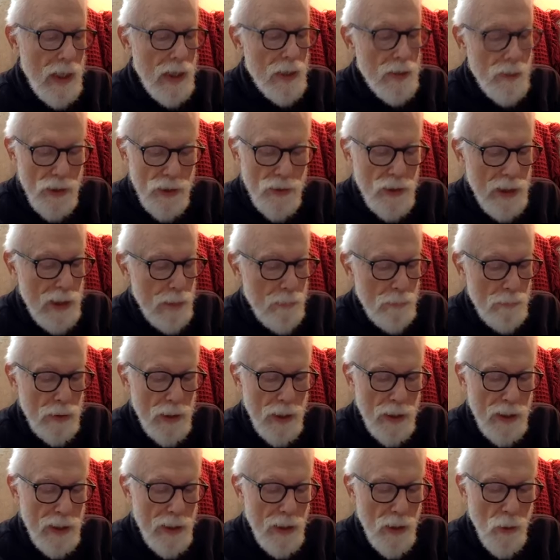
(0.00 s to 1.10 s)
Just keep
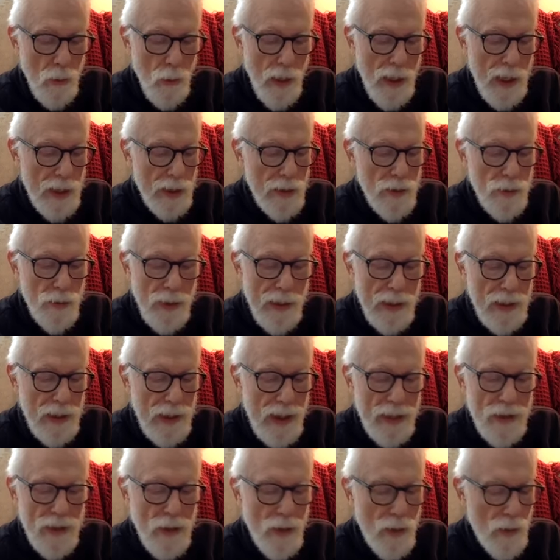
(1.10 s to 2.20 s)
plugging away and try
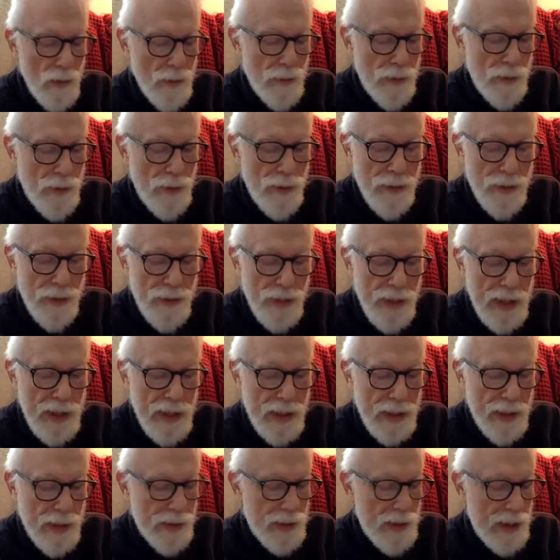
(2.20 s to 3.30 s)
not to overthink
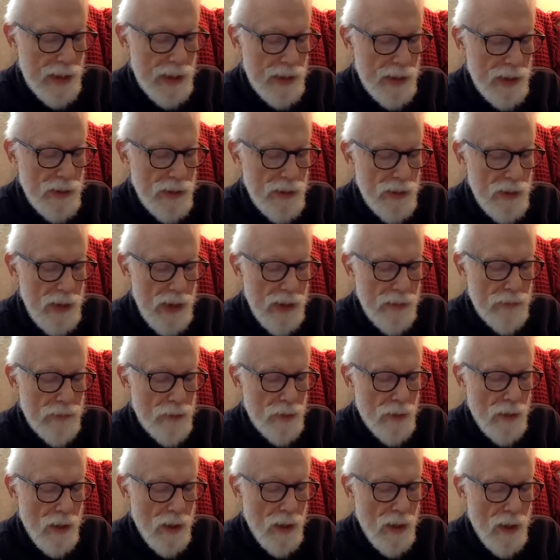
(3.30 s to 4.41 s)
things.
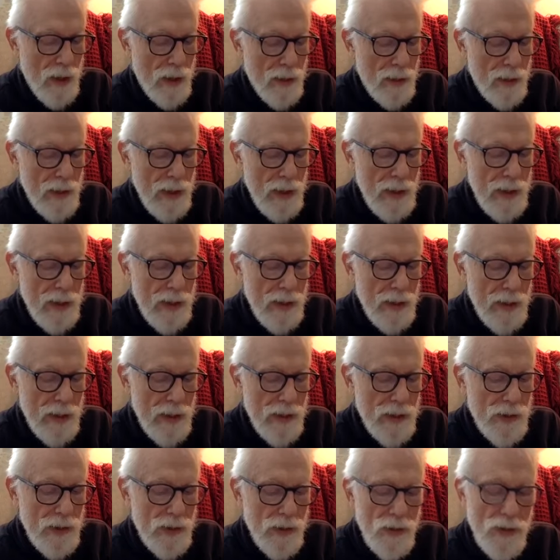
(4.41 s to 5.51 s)
After all,
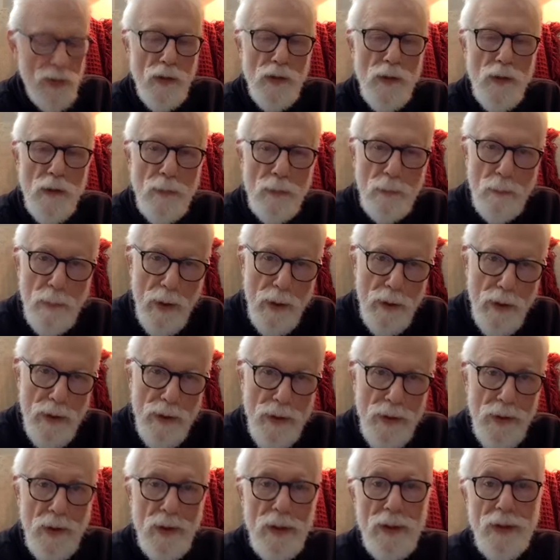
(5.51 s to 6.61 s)
this is a
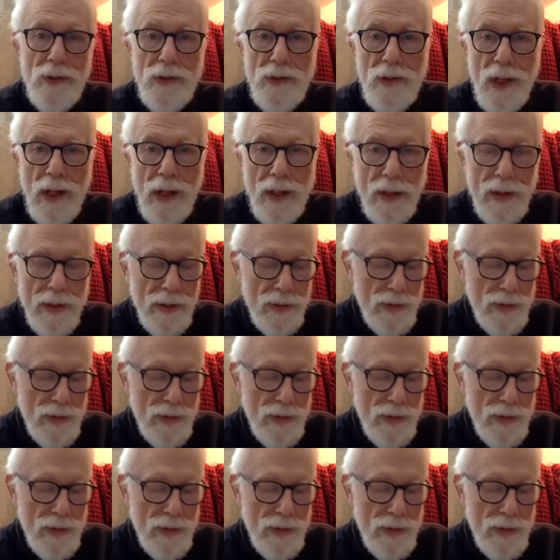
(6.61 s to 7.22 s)
spiritual science.